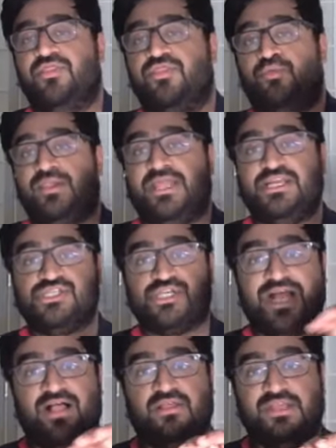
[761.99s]
the
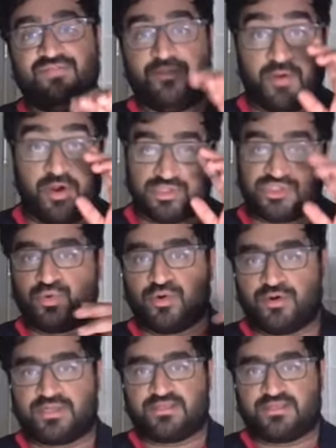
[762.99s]
relationality of the parts, or